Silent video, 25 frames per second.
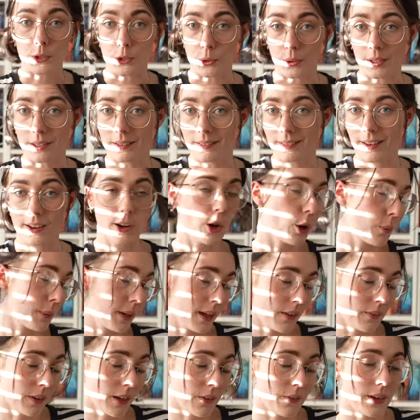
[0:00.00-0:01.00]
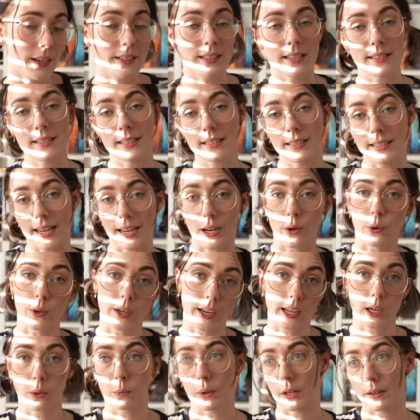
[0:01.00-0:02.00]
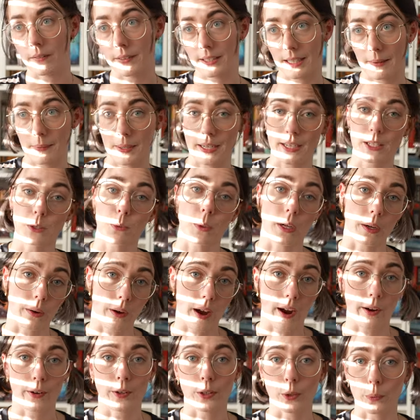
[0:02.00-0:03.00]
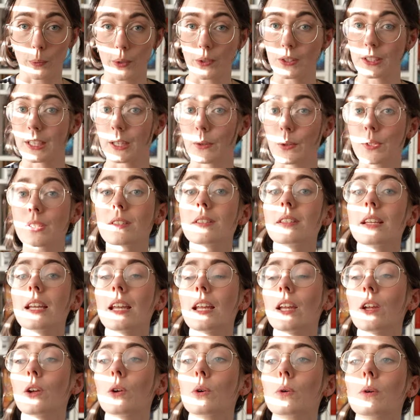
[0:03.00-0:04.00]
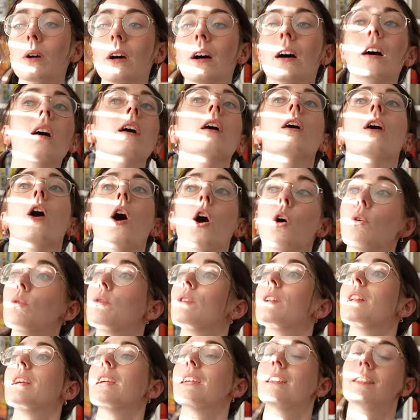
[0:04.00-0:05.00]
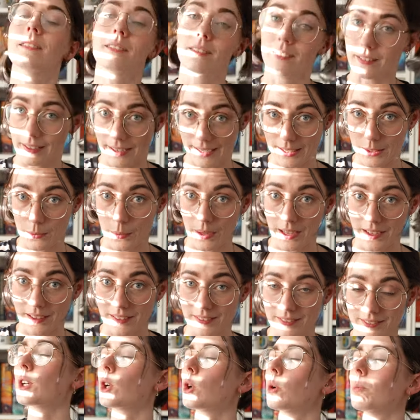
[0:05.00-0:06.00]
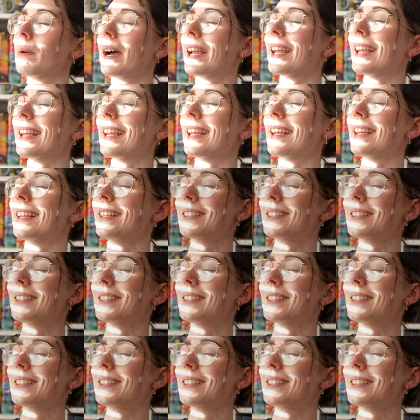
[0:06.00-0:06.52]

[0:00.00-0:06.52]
enjoyed. I hope you're having a fantastic day or night or whatever time it is where you are in the world and I will see you hopefully next week. Goodbye.